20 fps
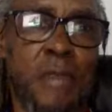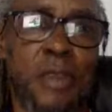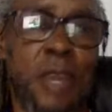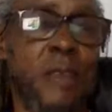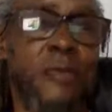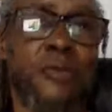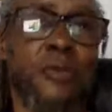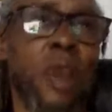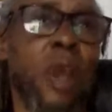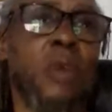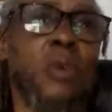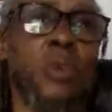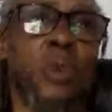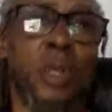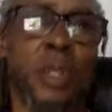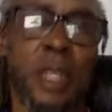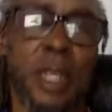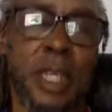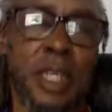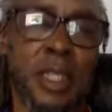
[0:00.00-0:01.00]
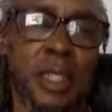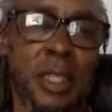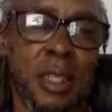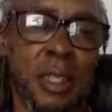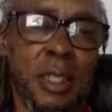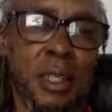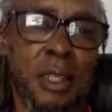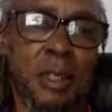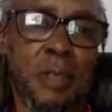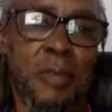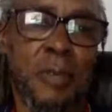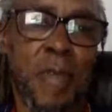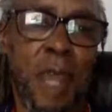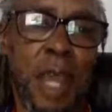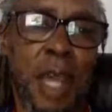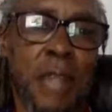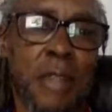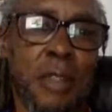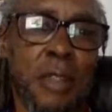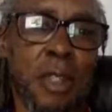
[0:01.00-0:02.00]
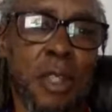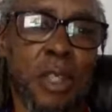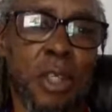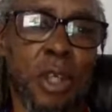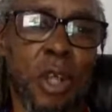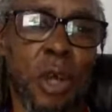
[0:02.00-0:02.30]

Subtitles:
they've run with it. And